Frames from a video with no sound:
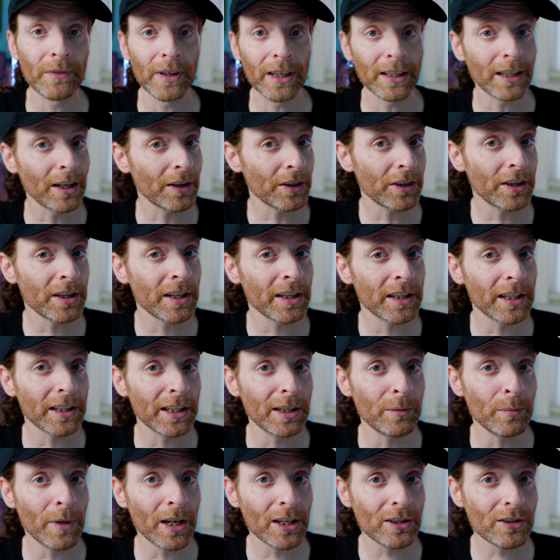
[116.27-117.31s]
Another thing that
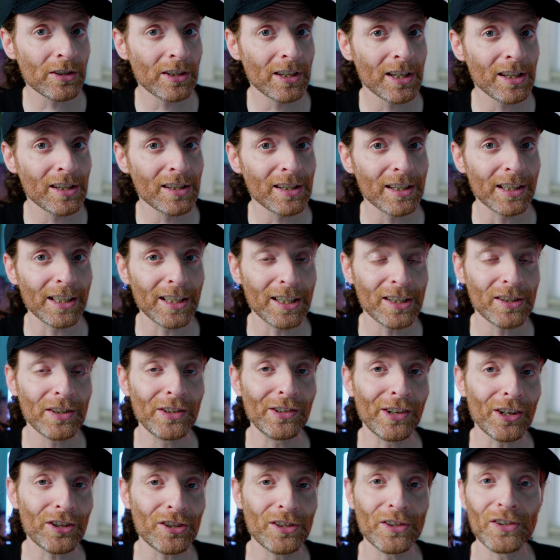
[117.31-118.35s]
he mentions is
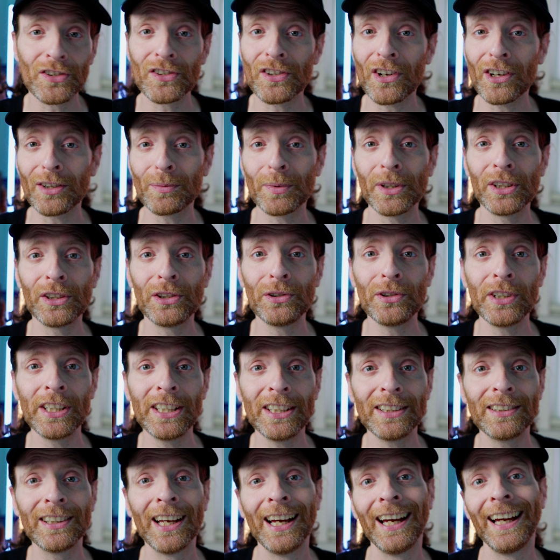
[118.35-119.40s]
to actually start by doing
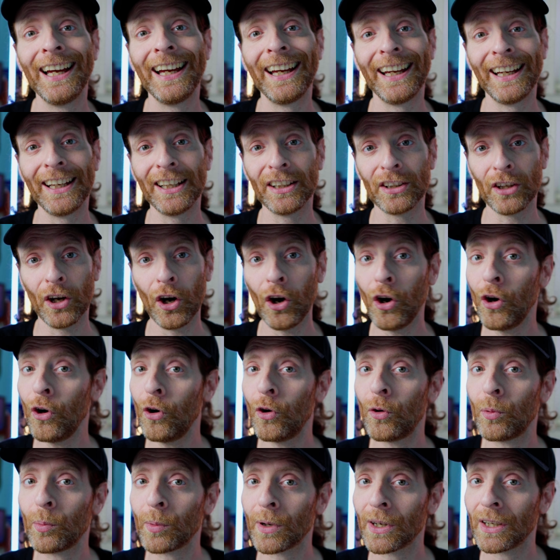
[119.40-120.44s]
it at
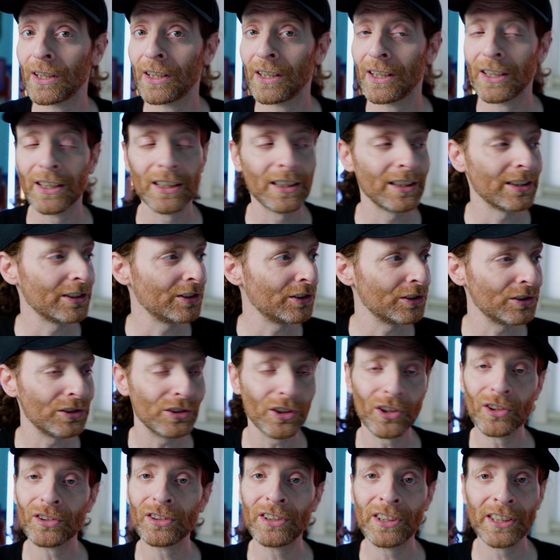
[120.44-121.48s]
home. You
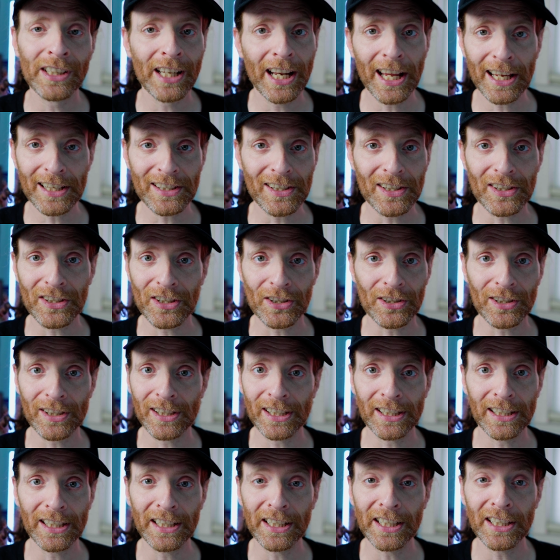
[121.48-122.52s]
don't
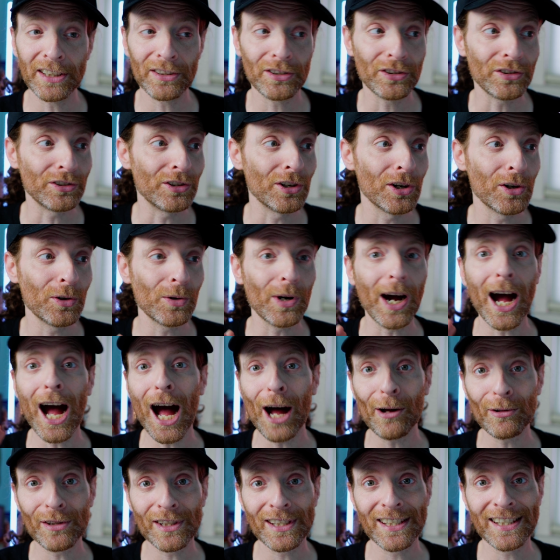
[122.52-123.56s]
necessarily need to go
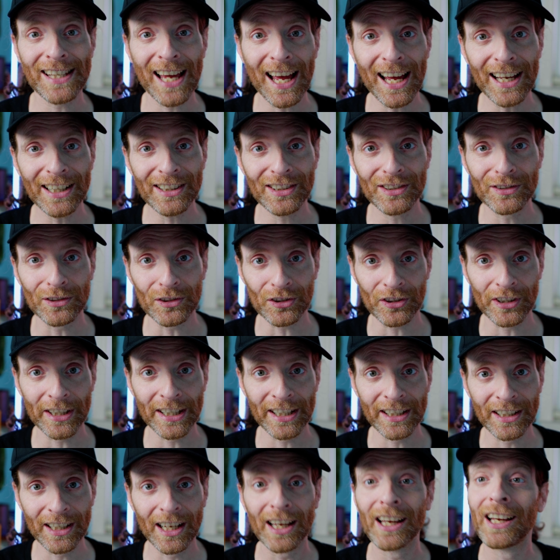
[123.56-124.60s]
outside to train.